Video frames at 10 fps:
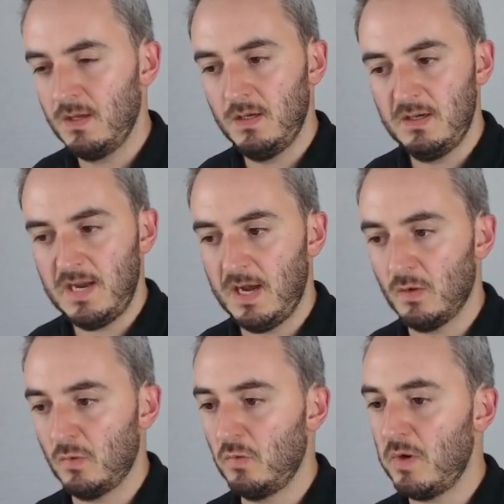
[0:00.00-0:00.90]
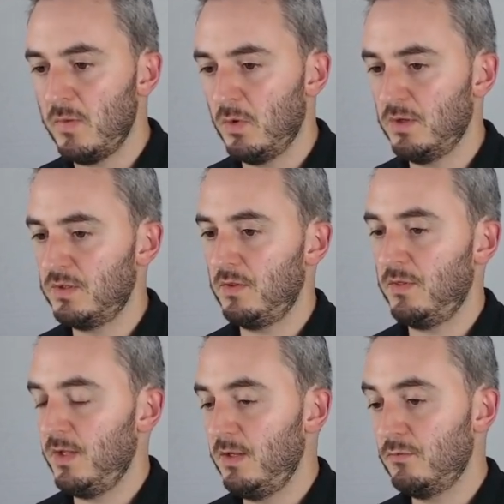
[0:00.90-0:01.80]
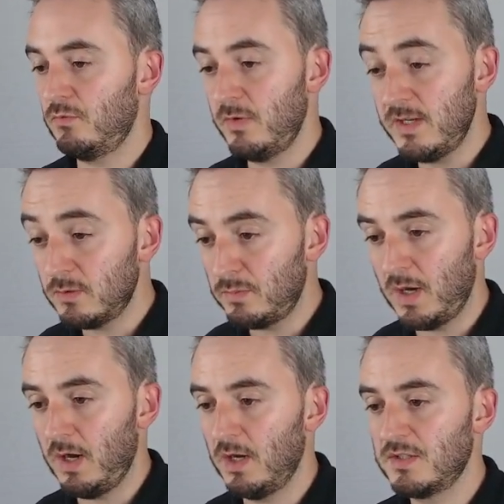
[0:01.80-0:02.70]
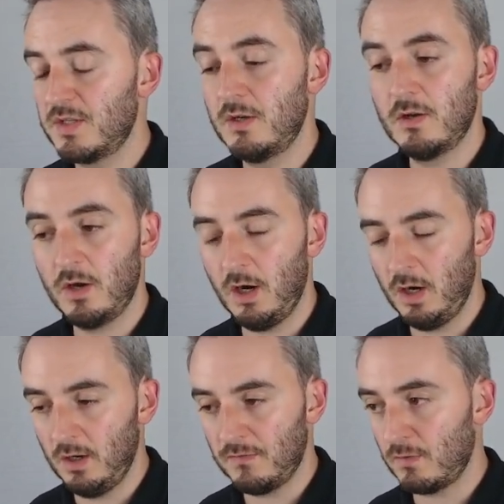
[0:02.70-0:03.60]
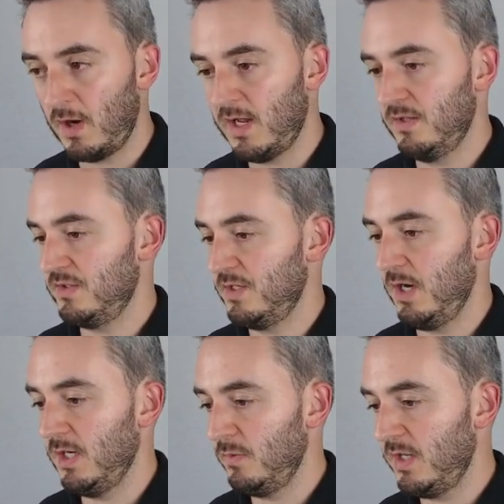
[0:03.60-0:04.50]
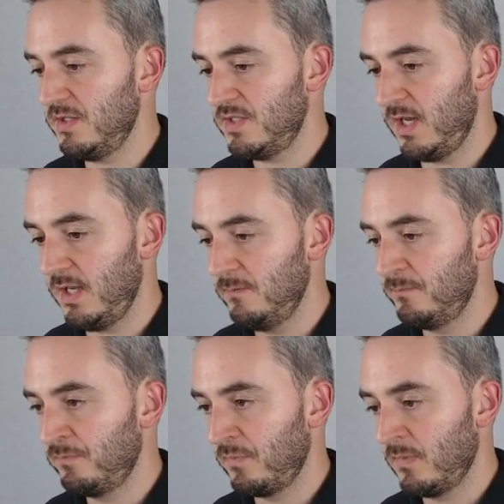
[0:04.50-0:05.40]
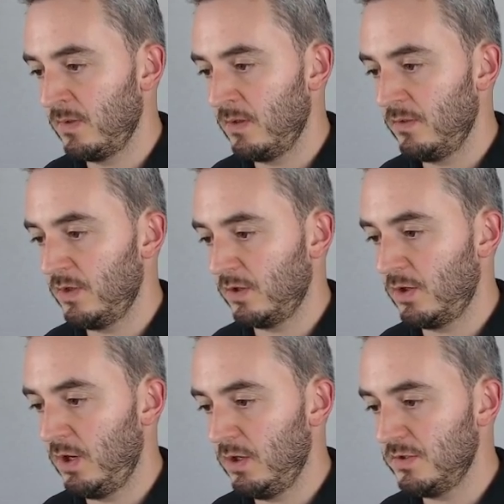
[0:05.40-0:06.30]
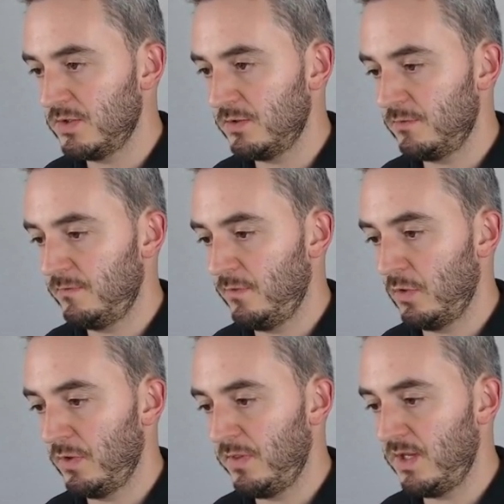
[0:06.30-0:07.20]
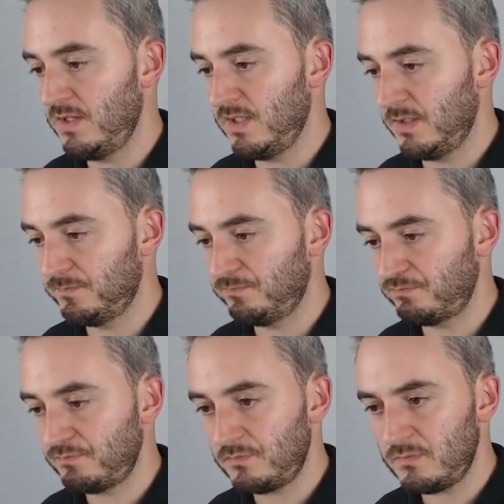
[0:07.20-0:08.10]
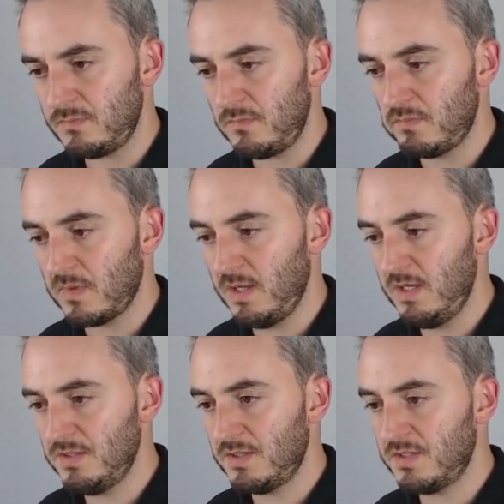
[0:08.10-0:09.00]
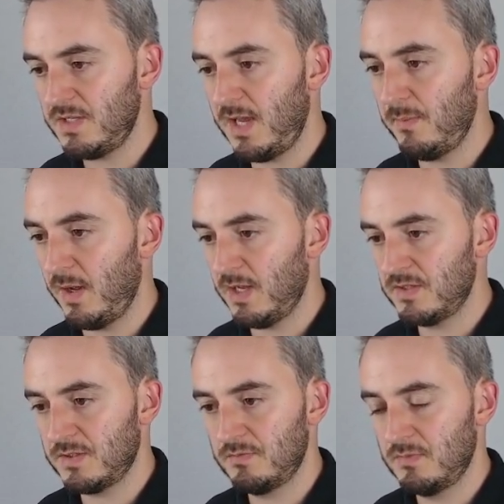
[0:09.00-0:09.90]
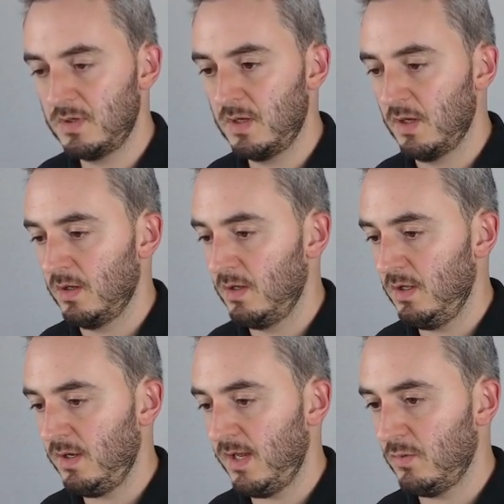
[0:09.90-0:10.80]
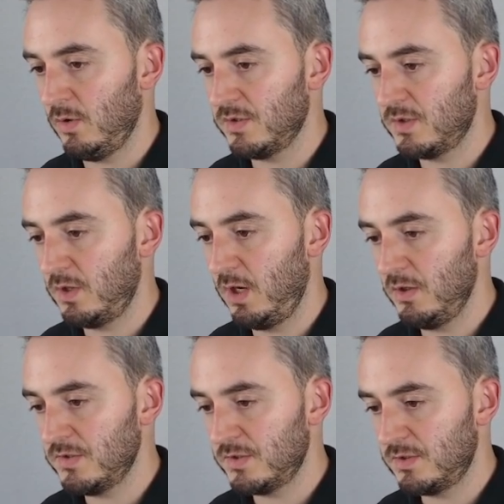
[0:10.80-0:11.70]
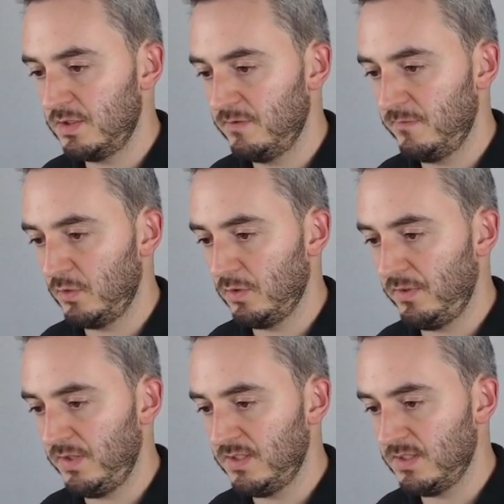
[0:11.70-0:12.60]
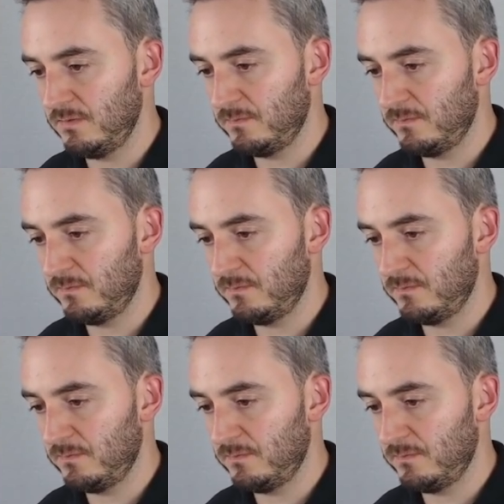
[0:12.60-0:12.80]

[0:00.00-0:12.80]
Now we want the real part of the right hand side. We can say that cos 4 theta is the same as, okay, well it's cos to the 4 theta.